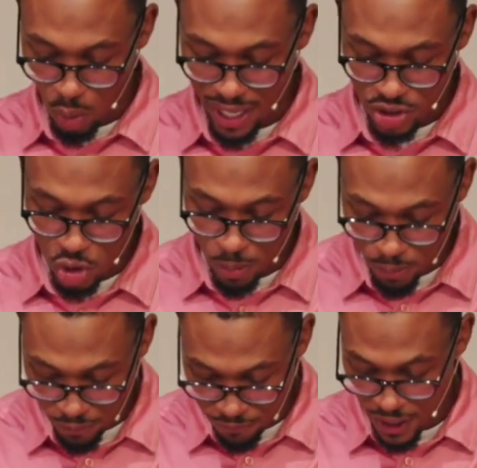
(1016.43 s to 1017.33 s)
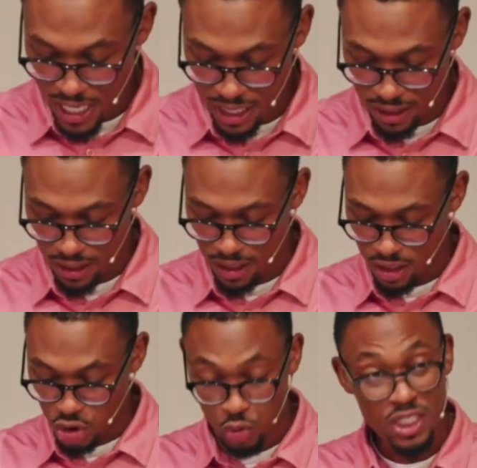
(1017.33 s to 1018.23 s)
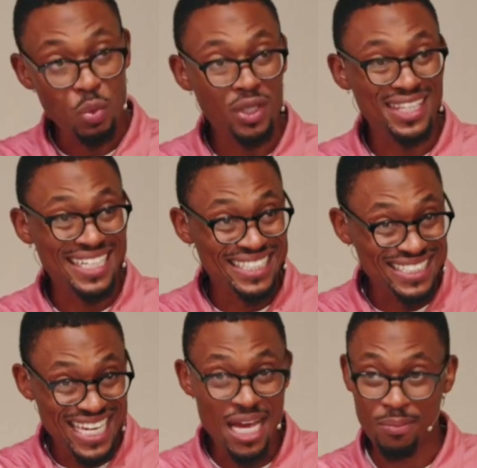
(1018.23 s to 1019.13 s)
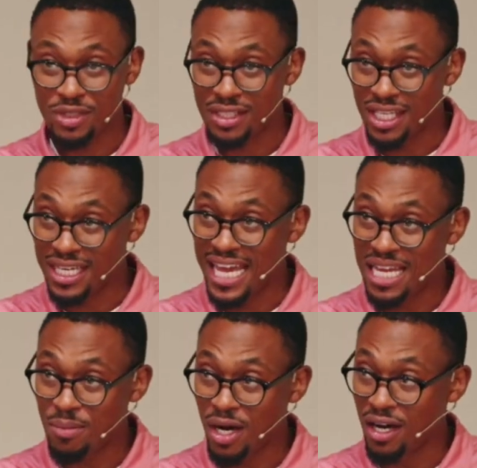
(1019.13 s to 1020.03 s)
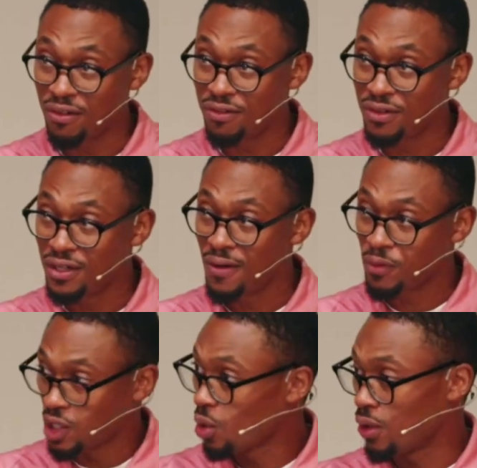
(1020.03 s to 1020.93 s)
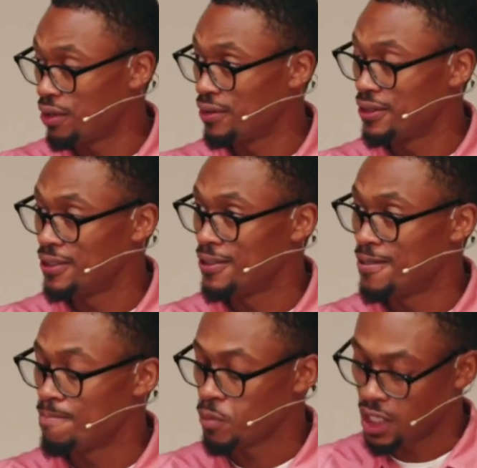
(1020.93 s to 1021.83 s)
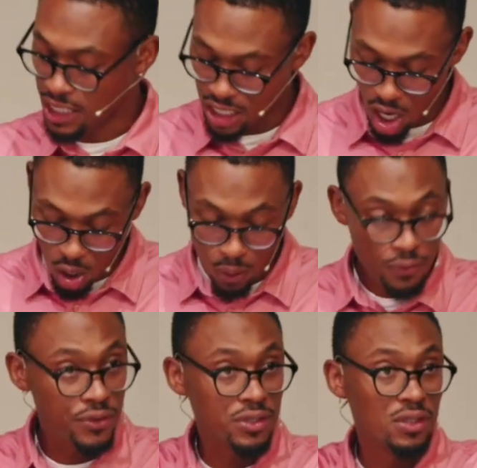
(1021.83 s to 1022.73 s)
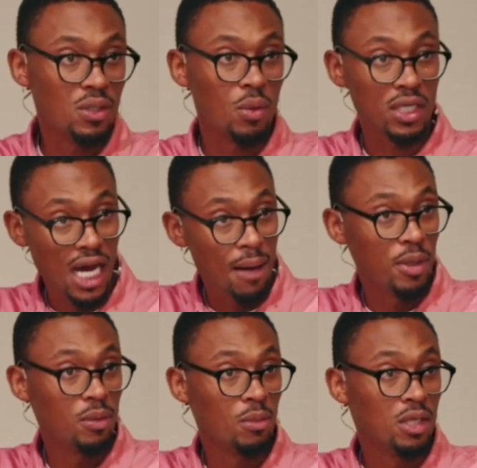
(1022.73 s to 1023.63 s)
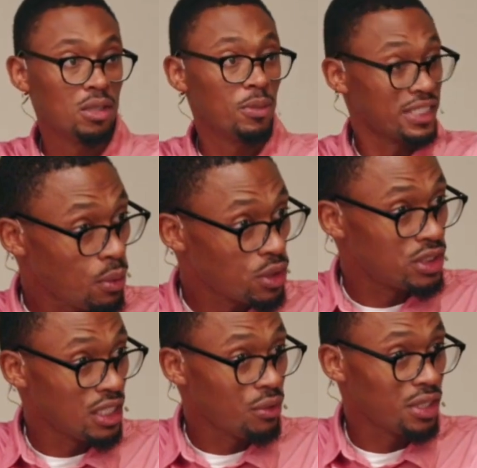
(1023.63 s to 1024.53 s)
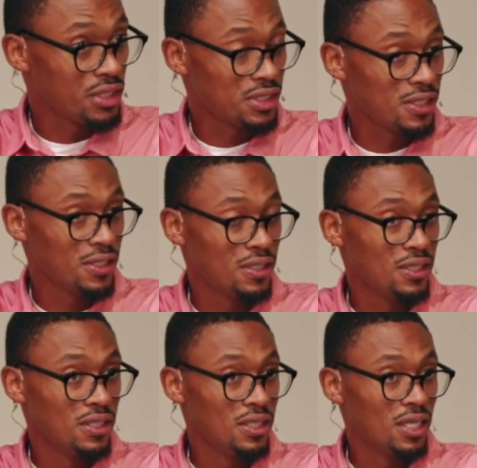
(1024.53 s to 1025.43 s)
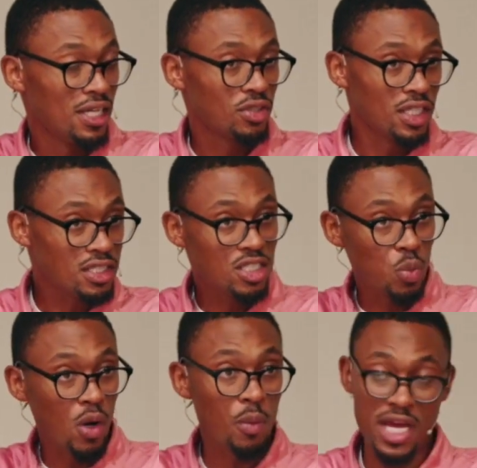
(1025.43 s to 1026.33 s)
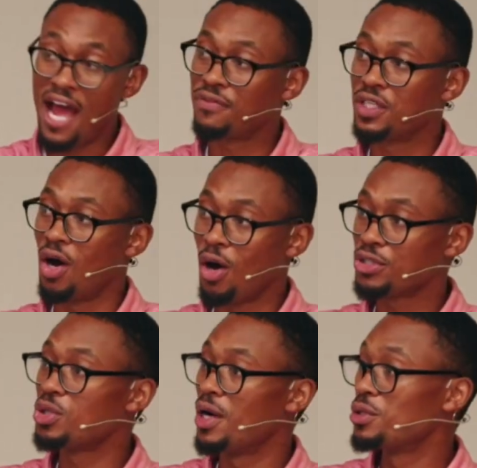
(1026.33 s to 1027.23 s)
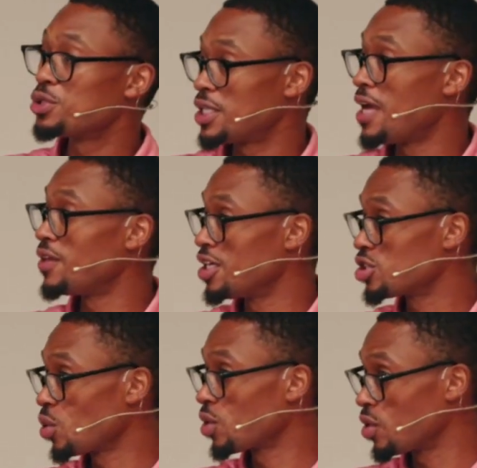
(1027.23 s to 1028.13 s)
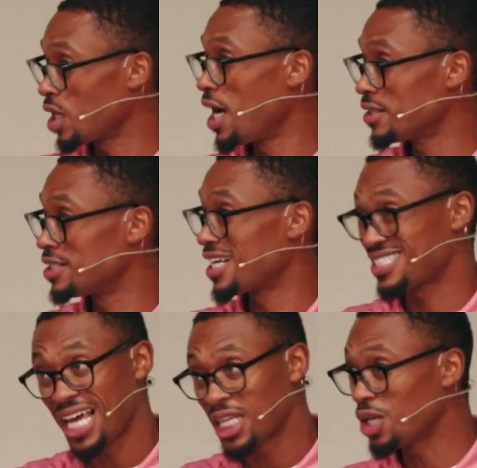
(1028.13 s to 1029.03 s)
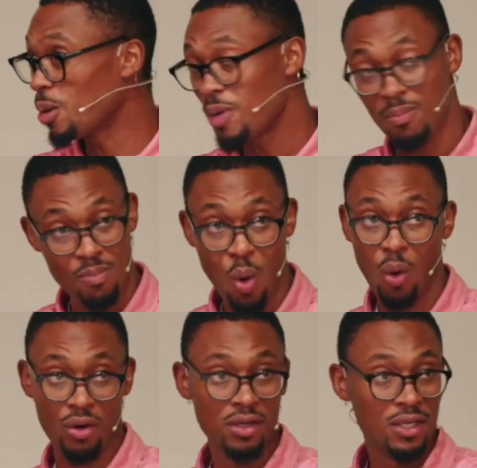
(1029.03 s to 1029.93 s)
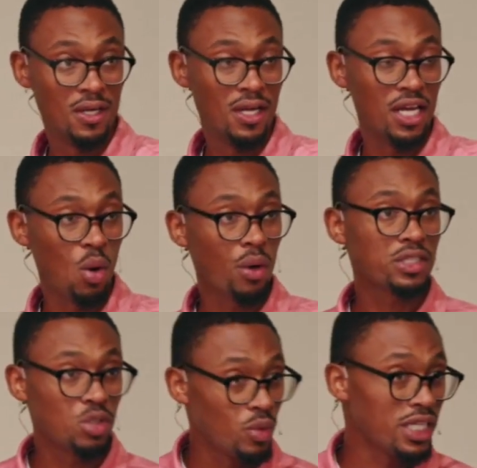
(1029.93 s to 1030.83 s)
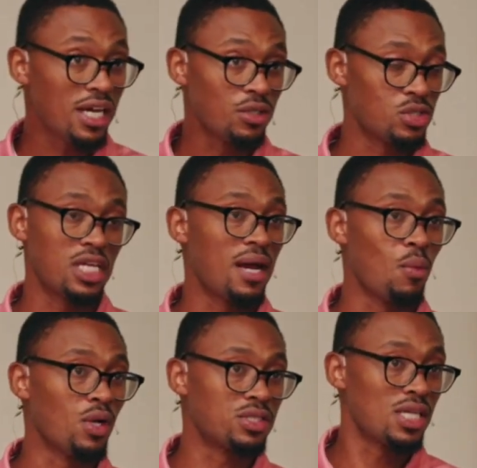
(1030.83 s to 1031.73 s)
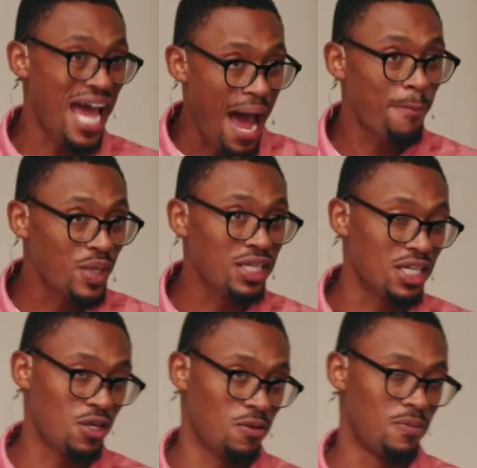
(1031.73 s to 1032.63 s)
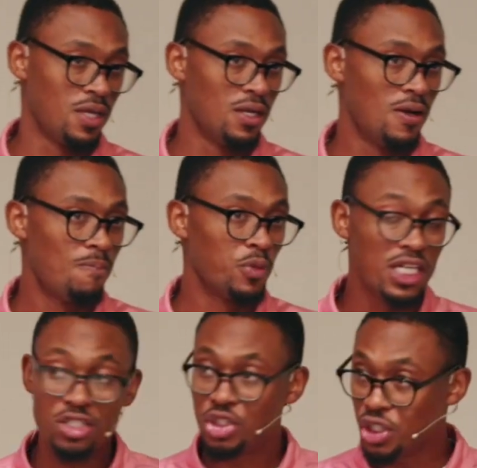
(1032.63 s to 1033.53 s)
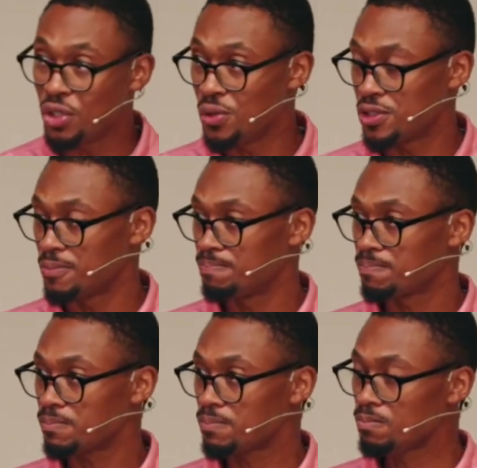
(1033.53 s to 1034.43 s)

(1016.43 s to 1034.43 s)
so as to profane, treat with contempt the name of the Lord. Again, oaths were common, but they were serious. And so this is where we have to also understand the historical context a little bit more in order to really understand what's happening here. These Jews